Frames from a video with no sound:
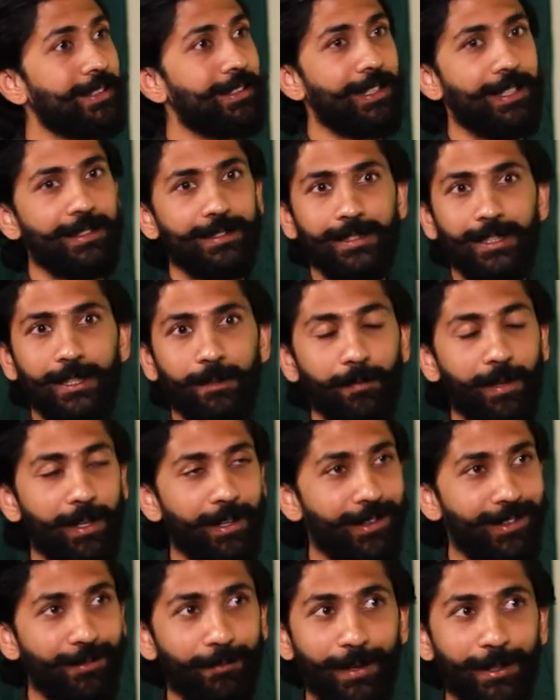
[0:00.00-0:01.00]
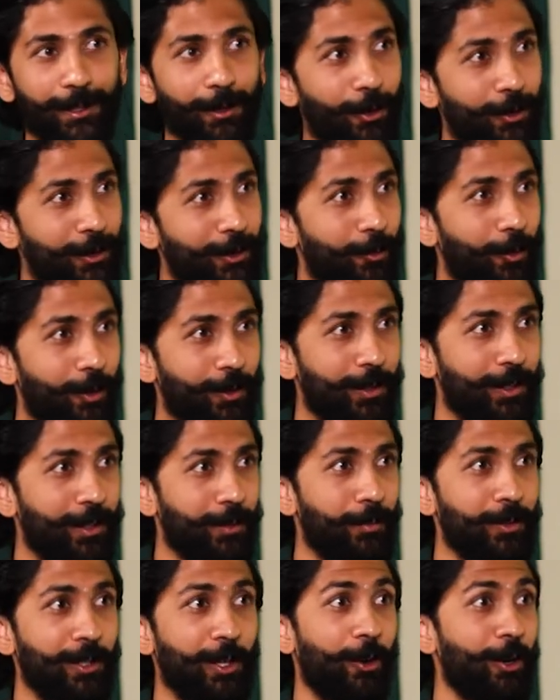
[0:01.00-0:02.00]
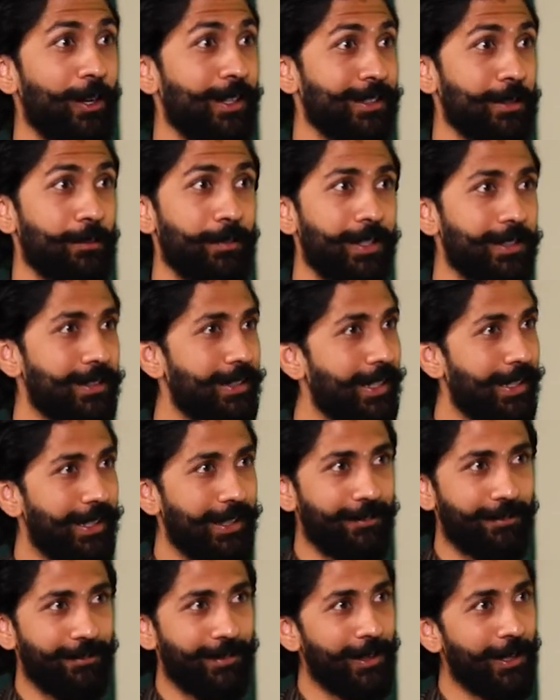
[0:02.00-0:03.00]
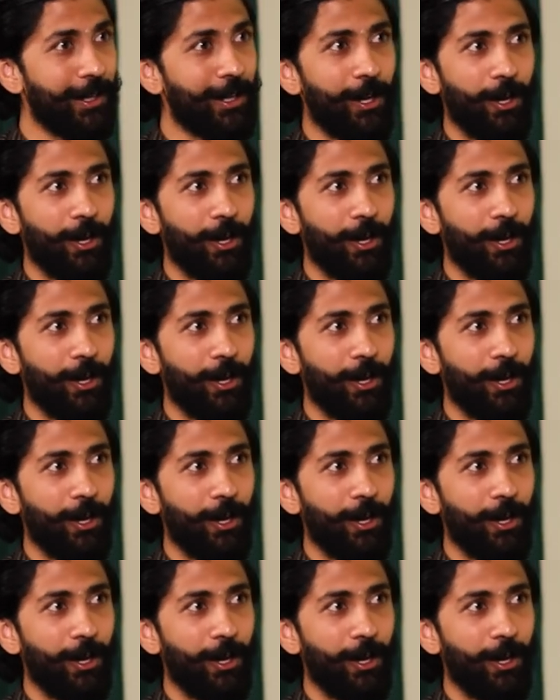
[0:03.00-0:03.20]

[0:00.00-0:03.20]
let's say, my daughter wanted a dog as a birthday gift,